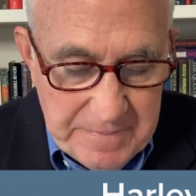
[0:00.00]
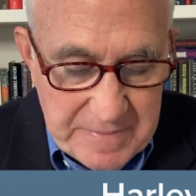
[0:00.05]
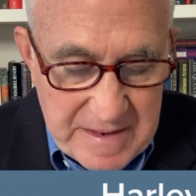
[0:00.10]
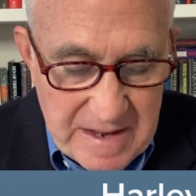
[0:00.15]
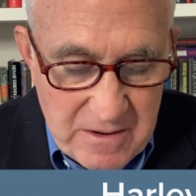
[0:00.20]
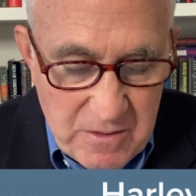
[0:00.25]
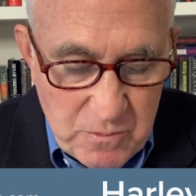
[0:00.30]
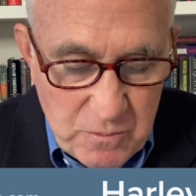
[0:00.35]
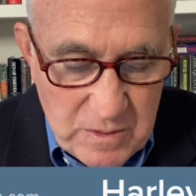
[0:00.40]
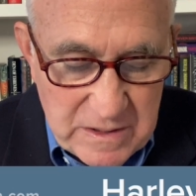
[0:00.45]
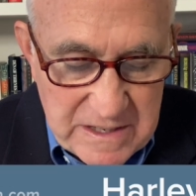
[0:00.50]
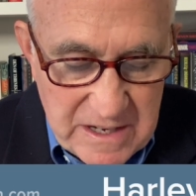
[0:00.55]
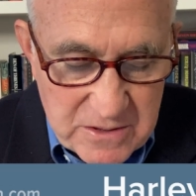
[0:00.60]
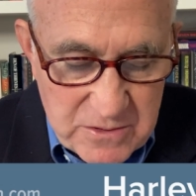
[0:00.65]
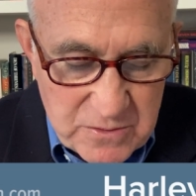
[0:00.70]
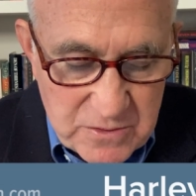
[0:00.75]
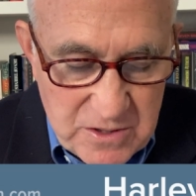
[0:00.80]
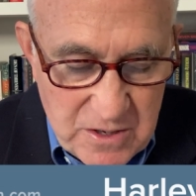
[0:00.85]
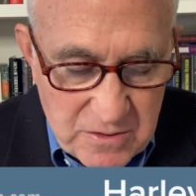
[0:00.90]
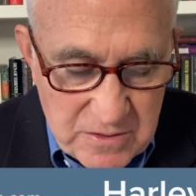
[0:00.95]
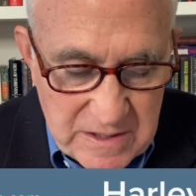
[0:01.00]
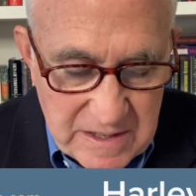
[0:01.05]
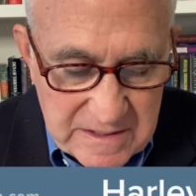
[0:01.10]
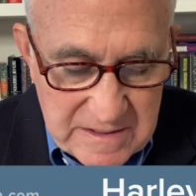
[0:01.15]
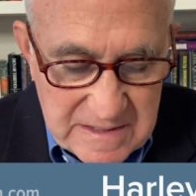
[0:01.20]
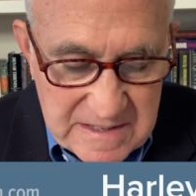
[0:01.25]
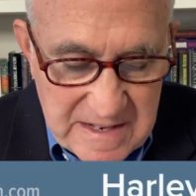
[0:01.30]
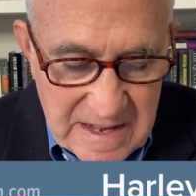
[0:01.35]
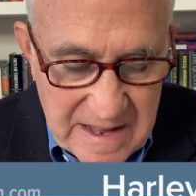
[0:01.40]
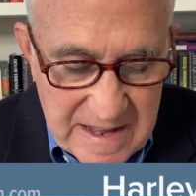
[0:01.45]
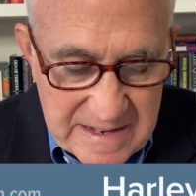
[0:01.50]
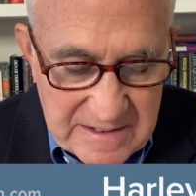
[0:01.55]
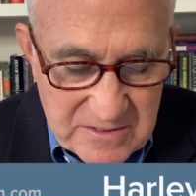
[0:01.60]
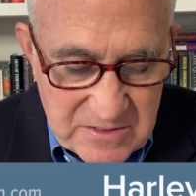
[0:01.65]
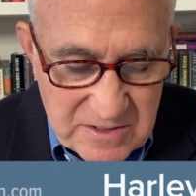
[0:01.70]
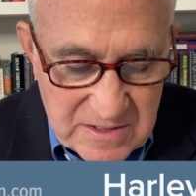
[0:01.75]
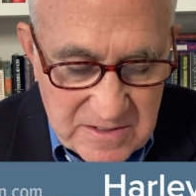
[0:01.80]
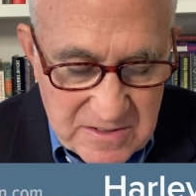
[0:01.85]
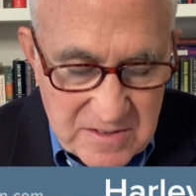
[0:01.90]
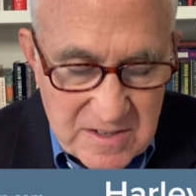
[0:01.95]
Now, one other note on the
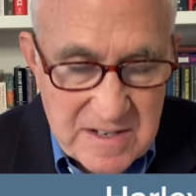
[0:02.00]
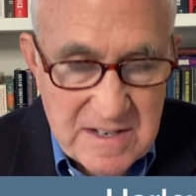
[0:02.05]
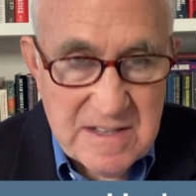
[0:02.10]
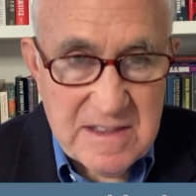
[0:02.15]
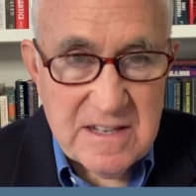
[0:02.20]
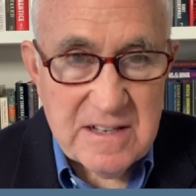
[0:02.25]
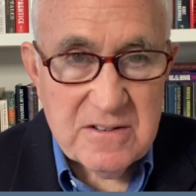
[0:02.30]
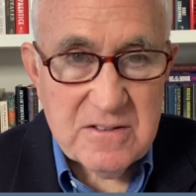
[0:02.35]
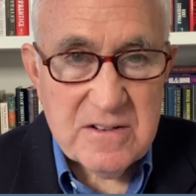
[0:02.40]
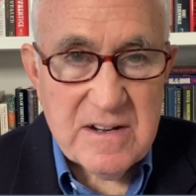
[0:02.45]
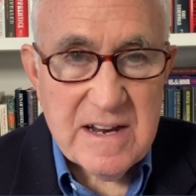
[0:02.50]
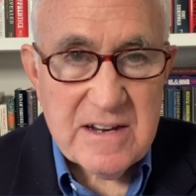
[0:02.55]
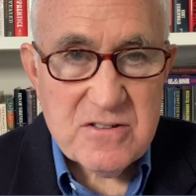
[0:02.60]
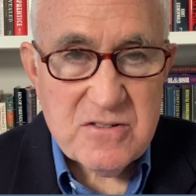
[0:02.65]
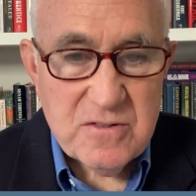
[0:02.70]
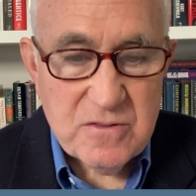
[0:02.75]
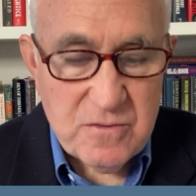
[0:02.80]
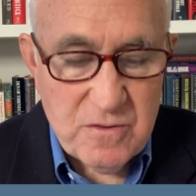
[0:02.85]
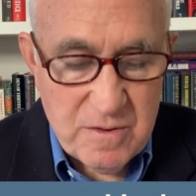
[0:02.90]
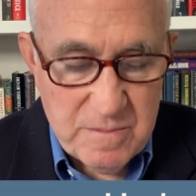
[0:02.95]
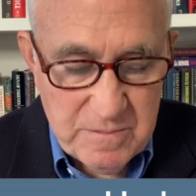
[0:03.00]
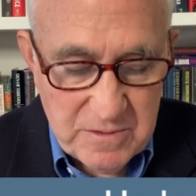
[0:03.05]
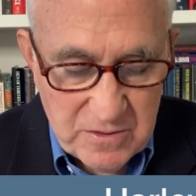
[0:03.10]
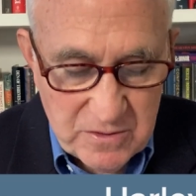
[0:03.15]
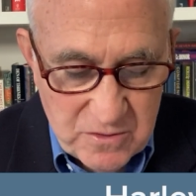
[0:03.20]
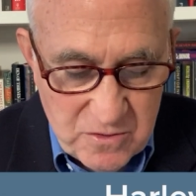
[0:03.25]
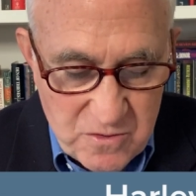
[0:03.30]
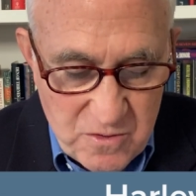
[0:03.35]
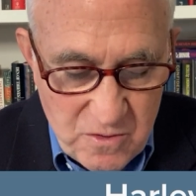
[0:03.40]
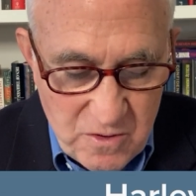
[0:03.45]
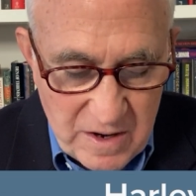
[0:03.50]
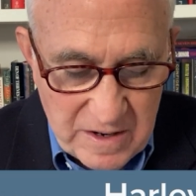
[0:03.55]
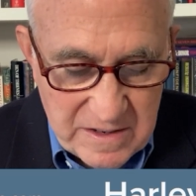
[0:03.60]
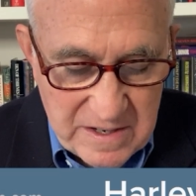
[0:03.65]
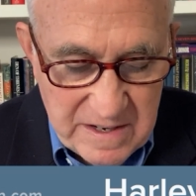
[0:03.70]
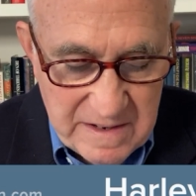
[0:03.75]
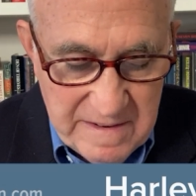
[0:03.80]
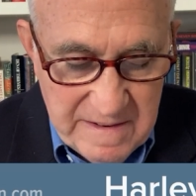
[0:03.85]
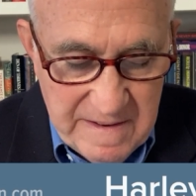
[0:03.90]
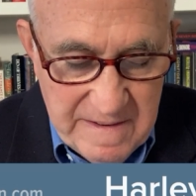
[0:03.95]
ICC, the International Criminal
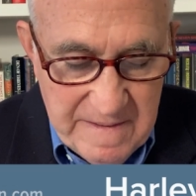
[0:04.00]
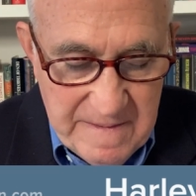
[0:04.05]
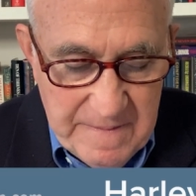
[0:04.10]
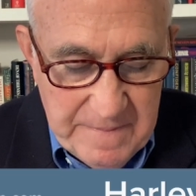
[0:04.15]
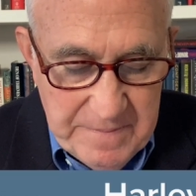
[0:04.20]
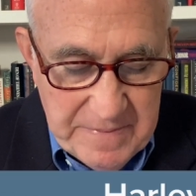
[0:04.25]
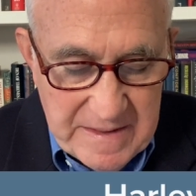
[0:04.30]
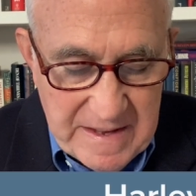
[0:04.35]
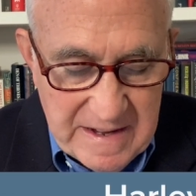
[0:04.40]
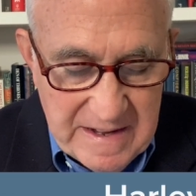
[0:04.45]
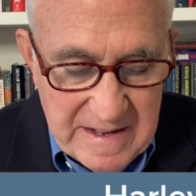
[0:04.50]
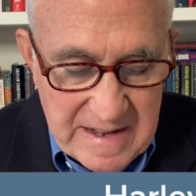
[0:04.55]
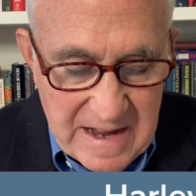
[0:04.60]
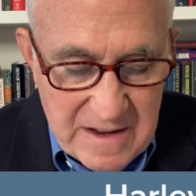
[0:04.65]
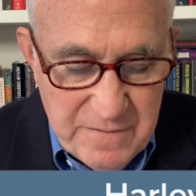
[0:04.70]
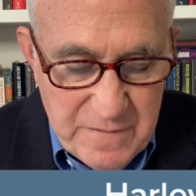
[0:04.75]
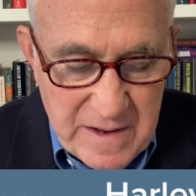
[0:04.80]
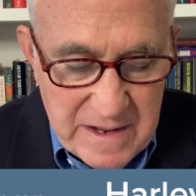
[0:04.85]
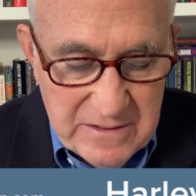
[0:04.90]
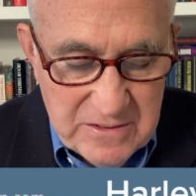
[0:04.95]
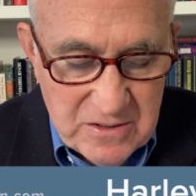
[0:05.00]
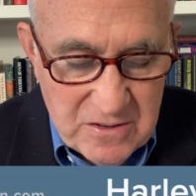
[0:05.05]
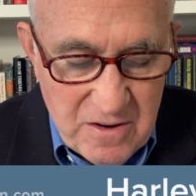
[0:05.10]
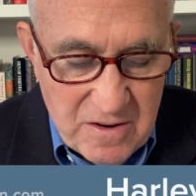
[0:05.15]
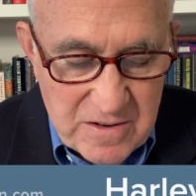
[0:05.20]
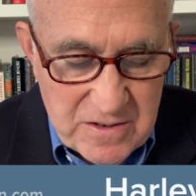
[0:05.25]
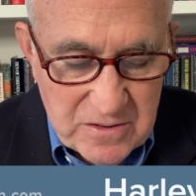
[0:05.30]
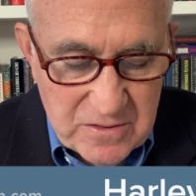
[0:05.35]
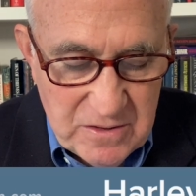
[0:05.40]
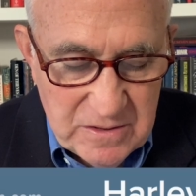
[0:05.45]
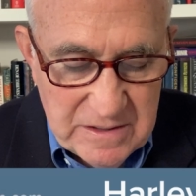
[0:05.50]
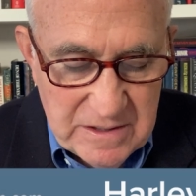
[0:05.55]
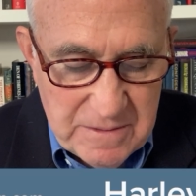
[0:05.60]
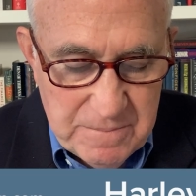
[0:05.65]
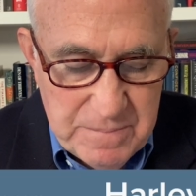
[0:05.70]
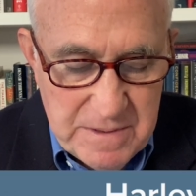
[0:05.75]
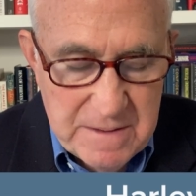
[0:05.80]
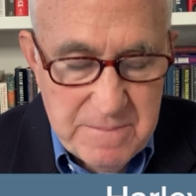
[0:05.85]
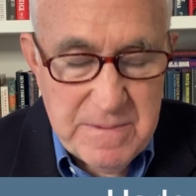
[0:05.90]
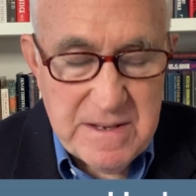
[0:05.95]
Court, uh, I found an article in the
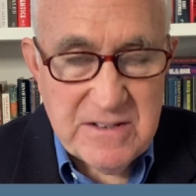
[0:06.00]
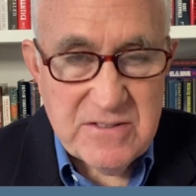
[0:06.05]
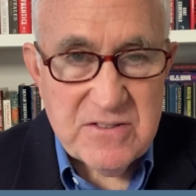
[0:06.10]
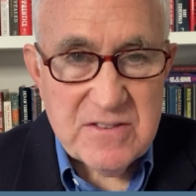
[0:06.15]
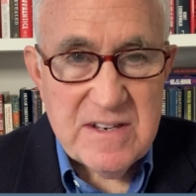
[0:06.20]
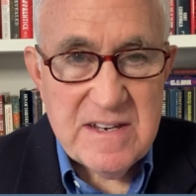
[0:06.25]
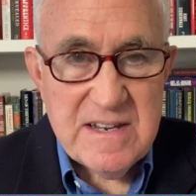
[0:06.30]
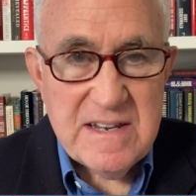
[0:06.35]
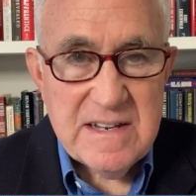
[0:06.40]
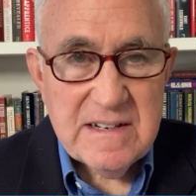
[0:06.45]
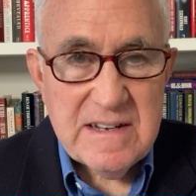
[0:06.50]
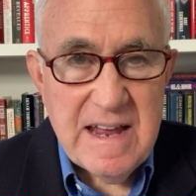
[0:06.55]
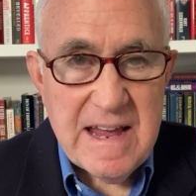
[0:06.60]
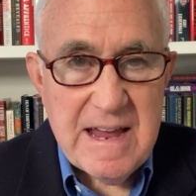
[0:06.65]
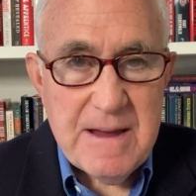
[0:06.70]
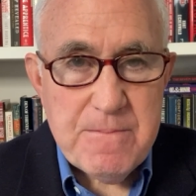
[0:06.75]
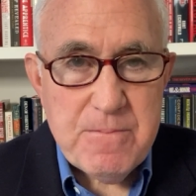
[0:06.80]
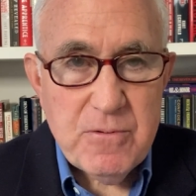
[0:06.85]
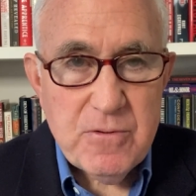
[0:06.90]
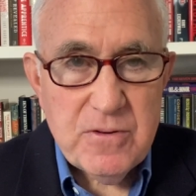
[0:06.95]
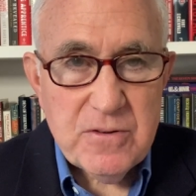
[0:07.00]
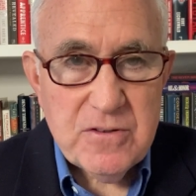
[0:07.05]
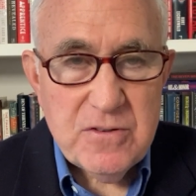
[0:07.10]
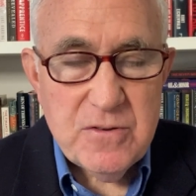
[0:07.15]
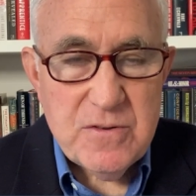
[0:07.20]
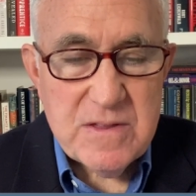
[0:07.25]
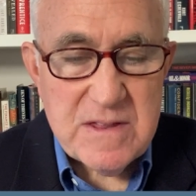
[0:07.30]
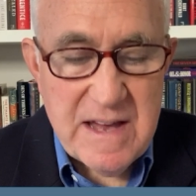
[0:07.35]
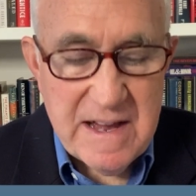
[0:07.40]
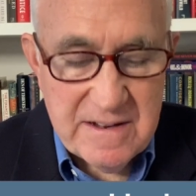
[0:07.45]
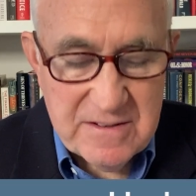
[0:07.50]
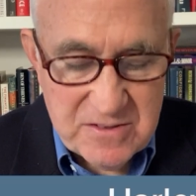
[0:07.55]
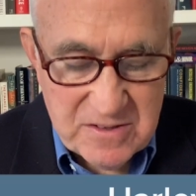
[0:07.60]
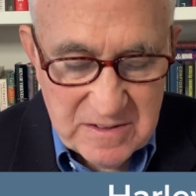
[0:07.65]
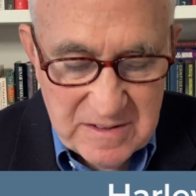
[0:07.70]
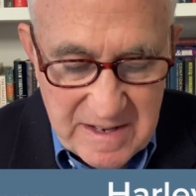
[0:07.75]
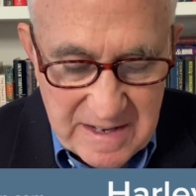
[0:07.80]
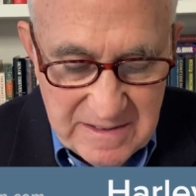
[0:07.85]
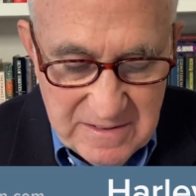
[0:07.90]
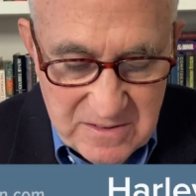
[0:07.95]
BBC in April
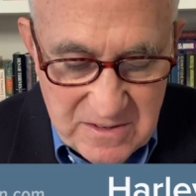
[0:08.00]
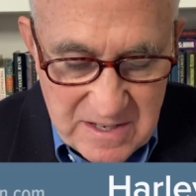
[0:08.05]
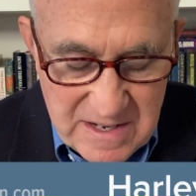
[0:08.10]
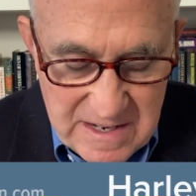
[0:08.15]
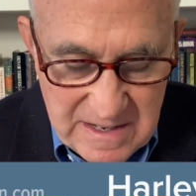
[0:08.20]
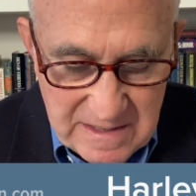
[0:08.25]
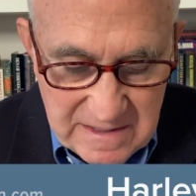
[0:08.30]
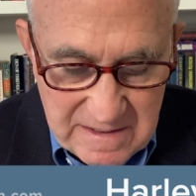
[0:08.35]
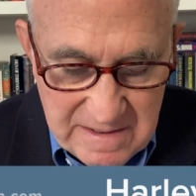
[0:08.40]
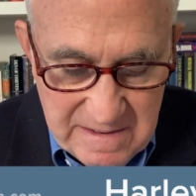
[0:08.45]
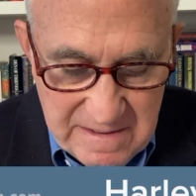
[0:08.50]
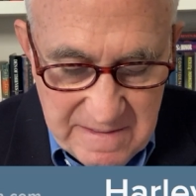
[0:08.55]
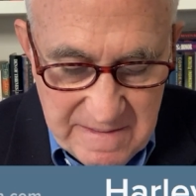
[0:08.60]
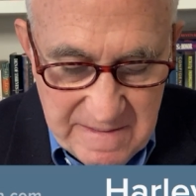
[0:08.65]
2019